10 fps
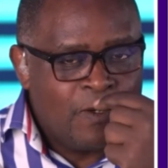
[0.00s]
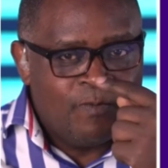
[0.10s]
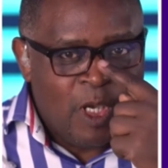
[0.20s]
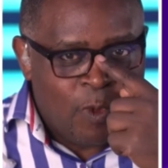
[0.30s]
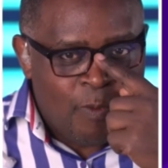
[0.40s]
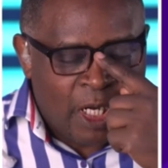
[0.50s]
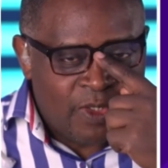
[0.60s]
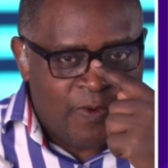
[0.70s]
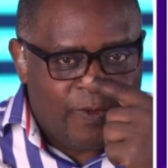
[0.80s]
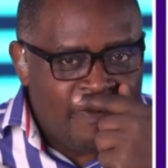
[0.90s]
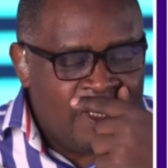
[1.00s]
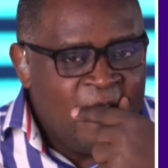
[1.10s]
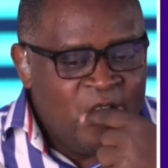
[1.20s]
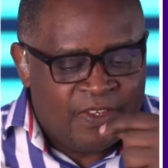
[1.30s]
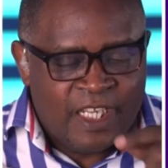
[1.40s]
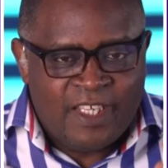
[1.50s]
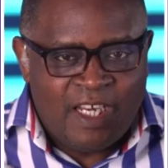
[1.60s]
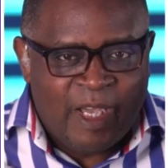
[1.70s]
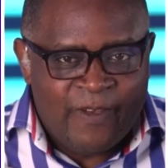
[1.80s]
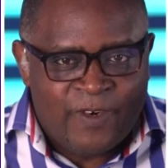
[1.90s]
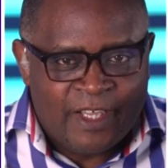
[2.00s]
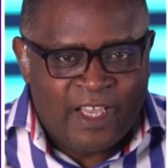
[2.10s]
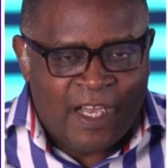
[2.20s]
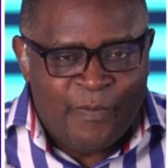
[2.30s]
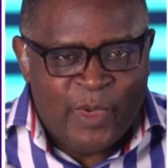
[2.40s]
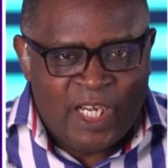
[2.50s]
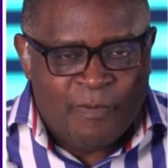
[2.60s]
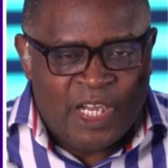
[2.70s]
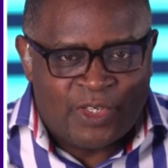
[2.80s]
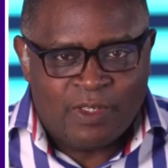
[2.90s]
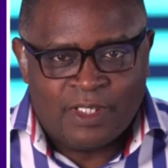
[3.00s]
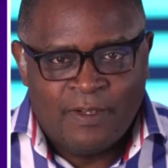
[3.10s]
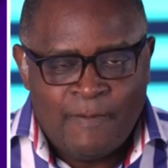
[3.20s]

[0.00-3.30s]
Go back to your family. He says, in my Father are many mansions.